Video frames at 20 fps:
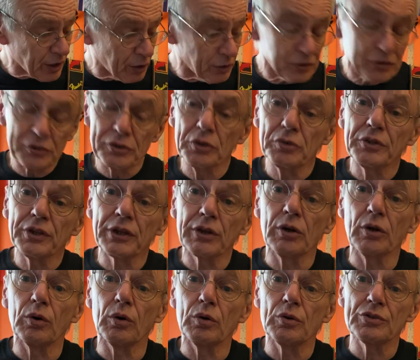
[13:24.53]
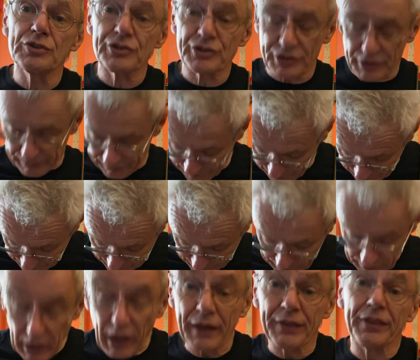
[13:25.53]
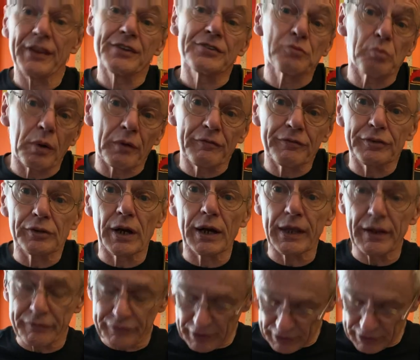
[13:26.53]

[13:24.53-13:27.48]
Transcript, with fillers: go through the chords, like this one for A,